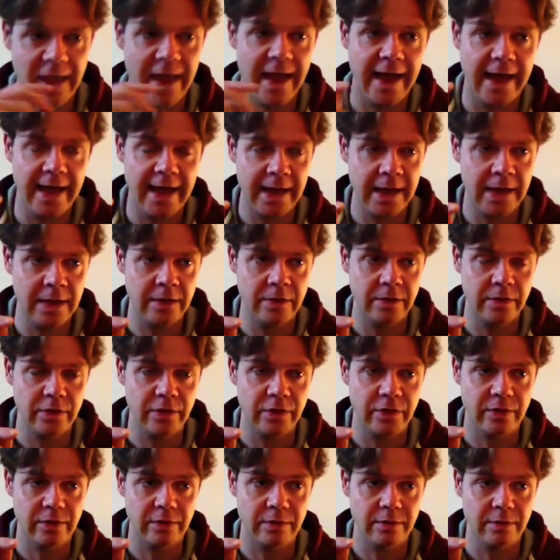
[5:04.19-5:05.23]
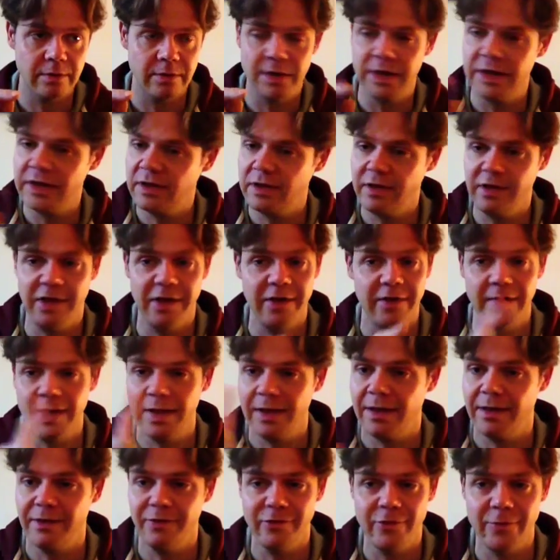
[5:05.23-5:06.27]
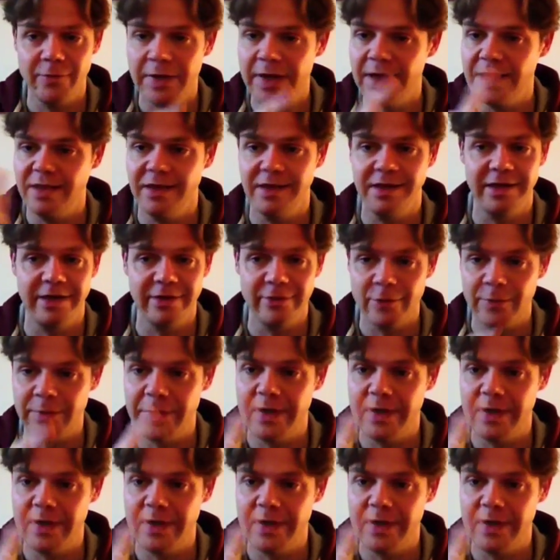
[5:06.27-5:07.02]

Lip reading: and listen to it repeatedly.